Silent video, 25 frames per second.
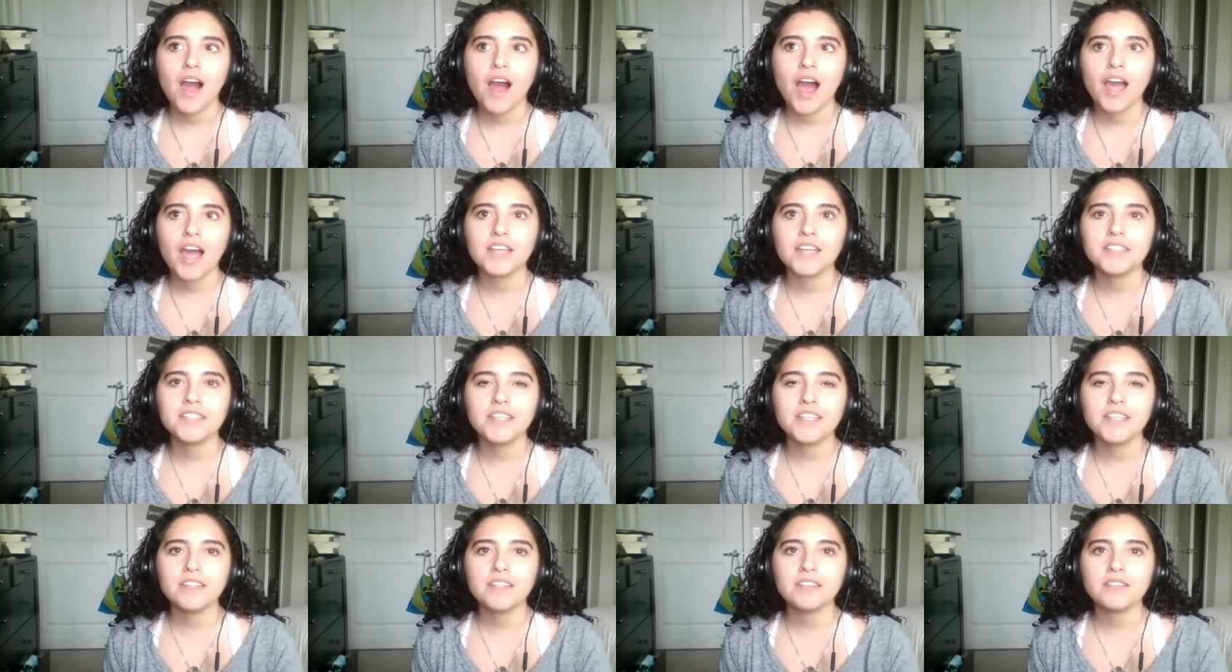I
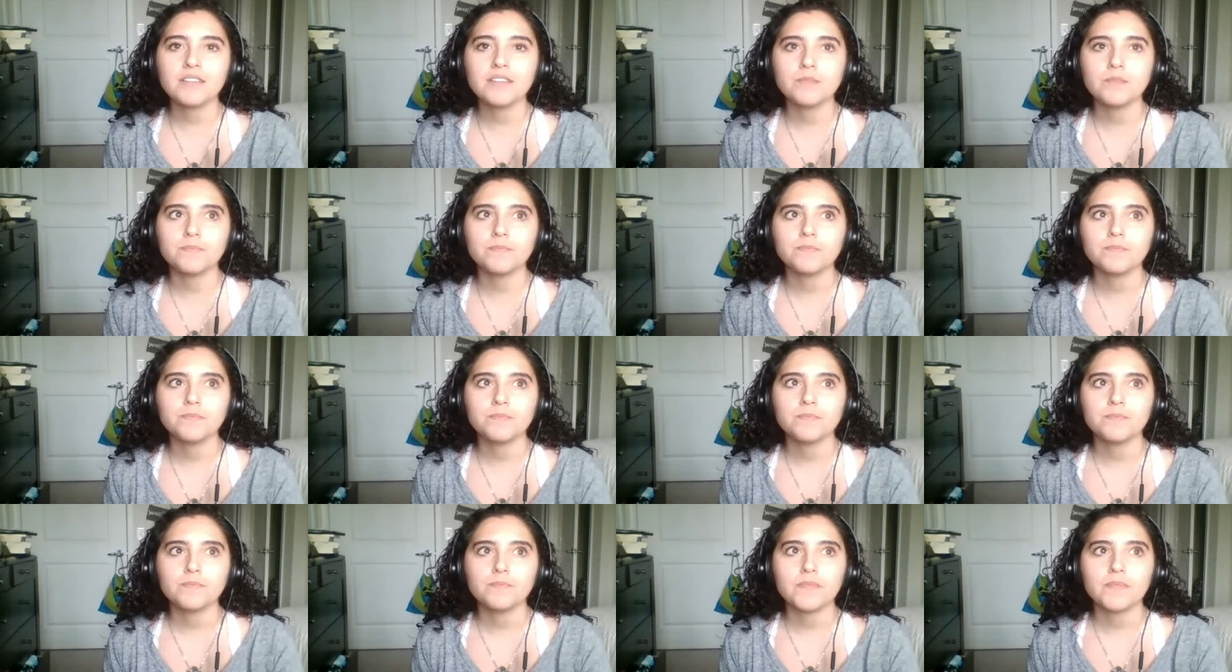didn't
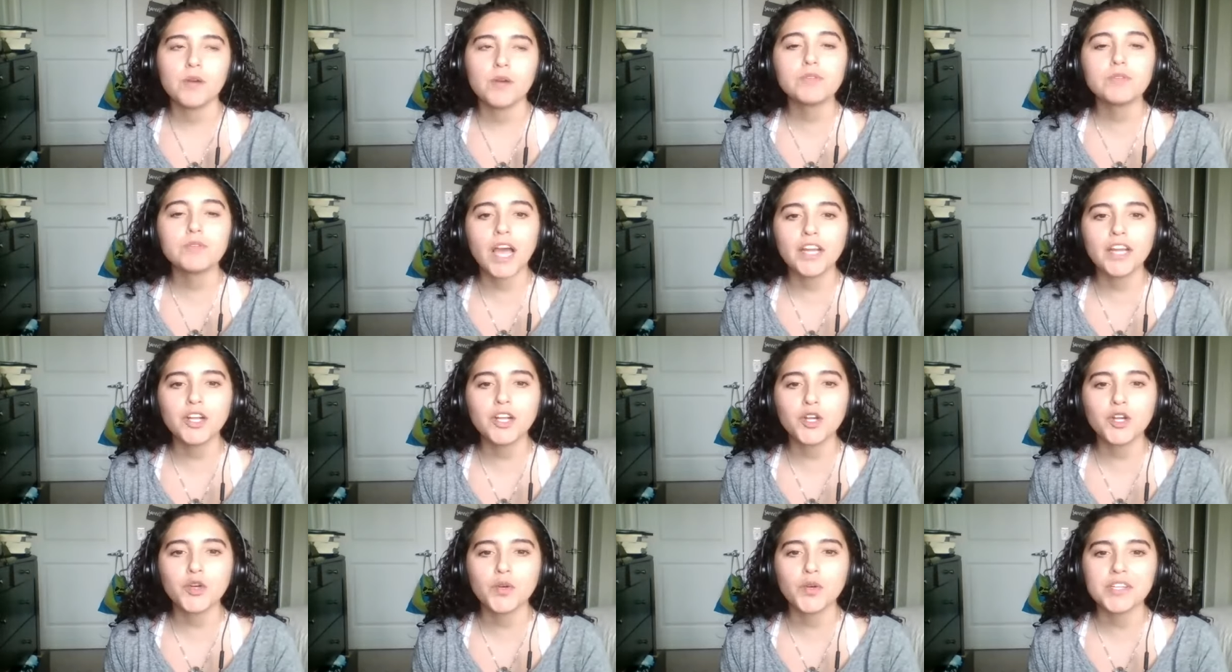it was
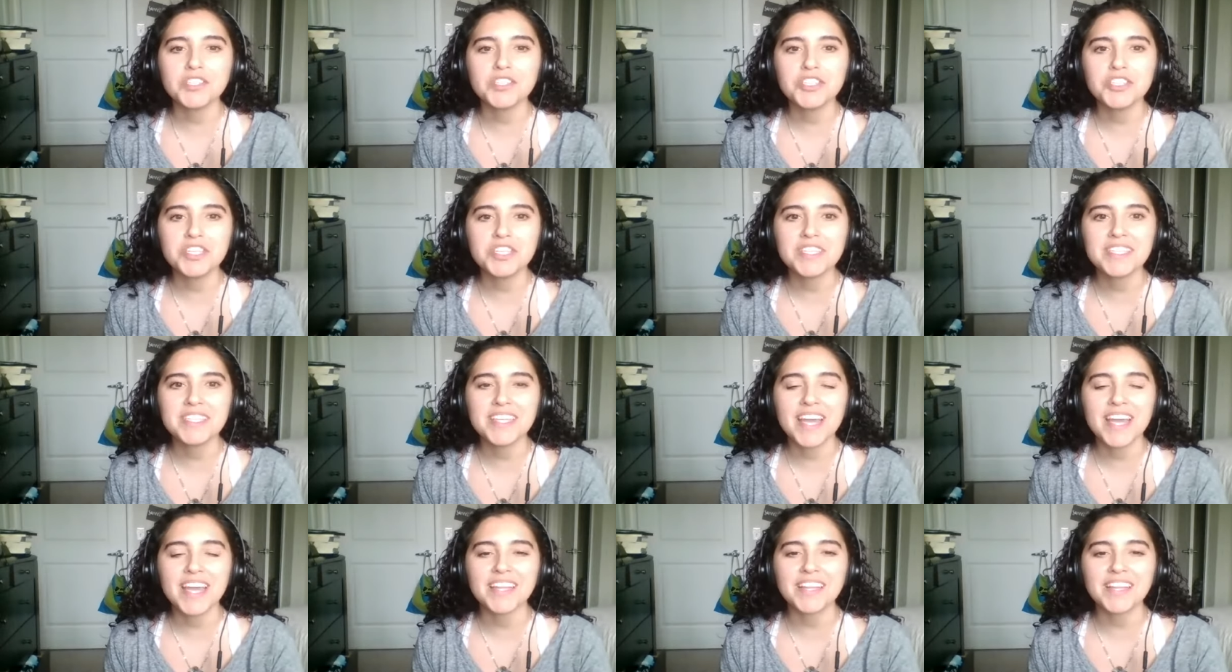kind of cringy
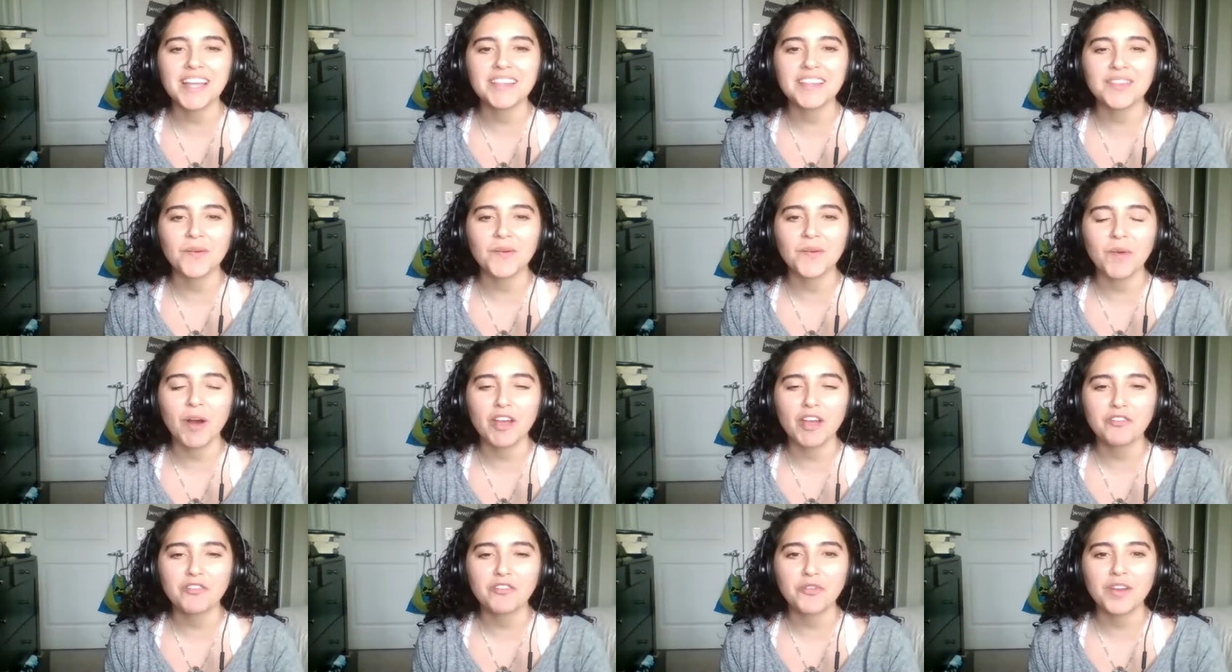seeing like the
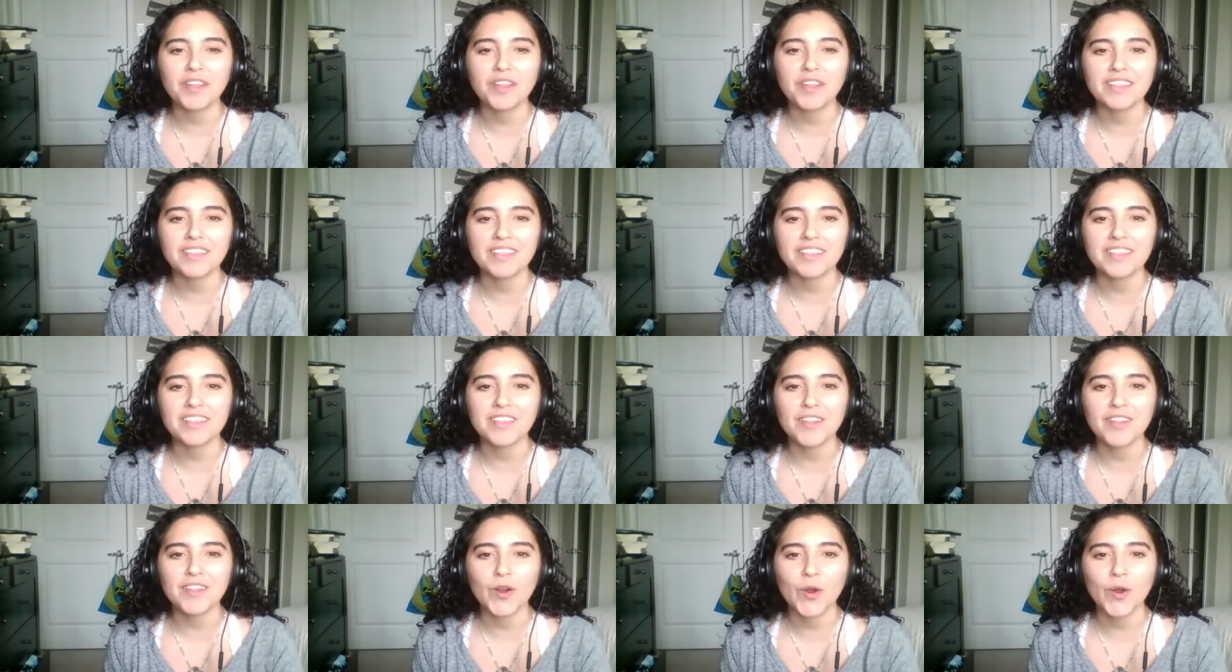wife with
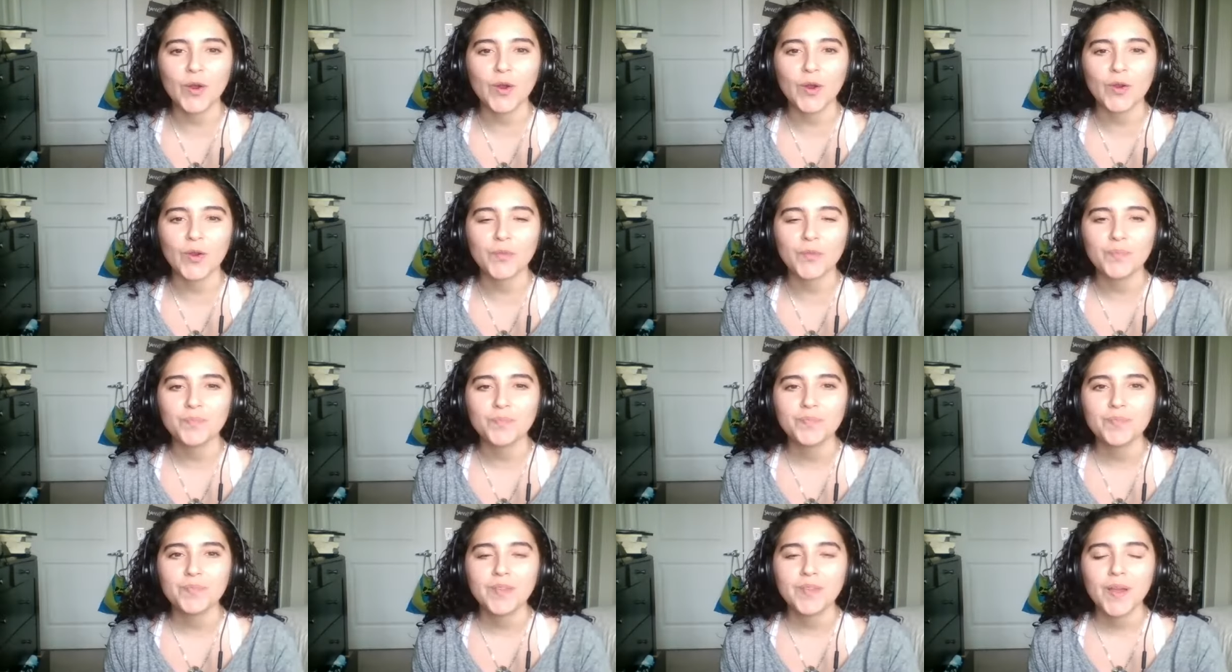
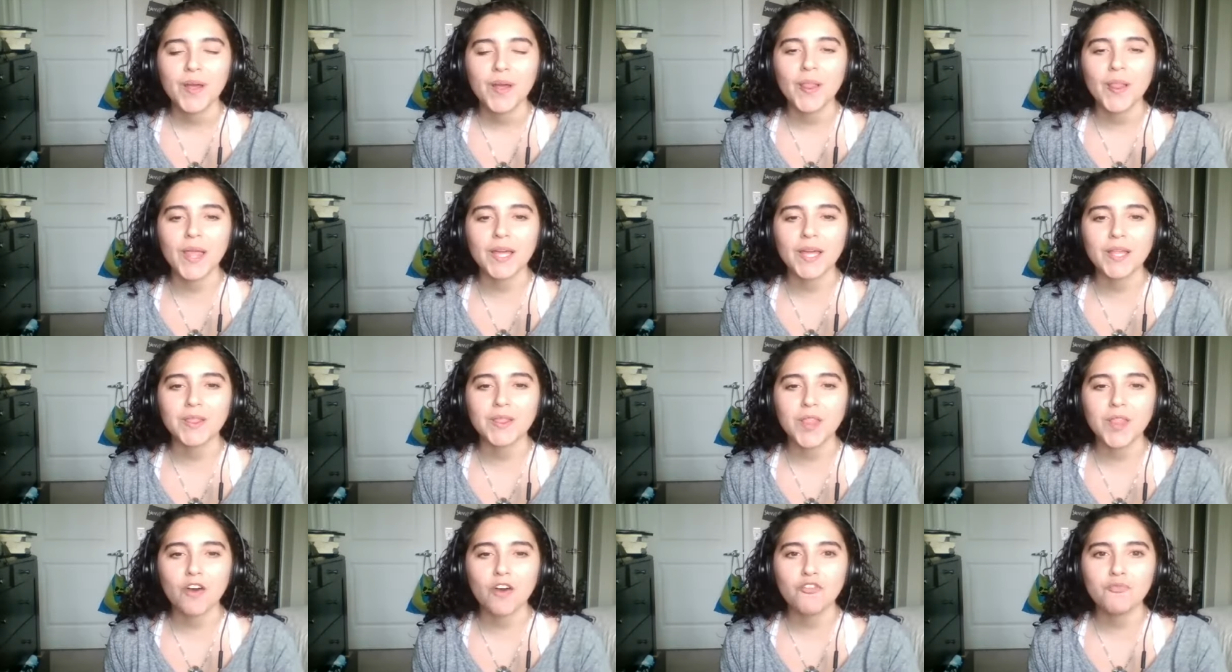her like
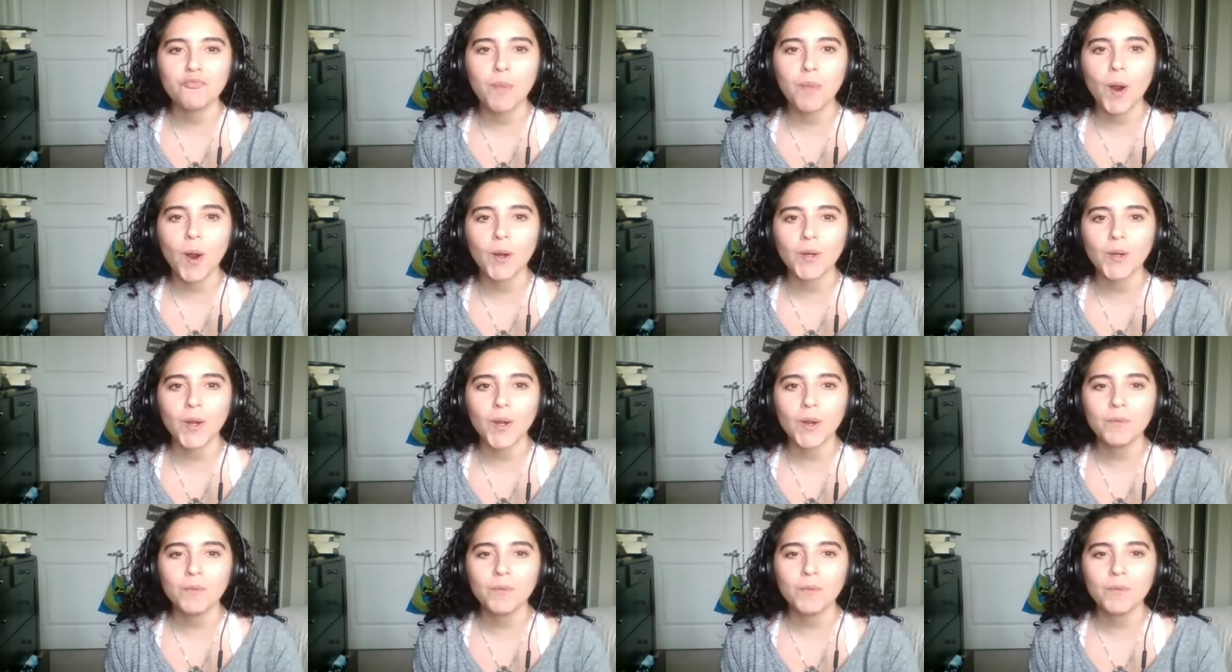love partner.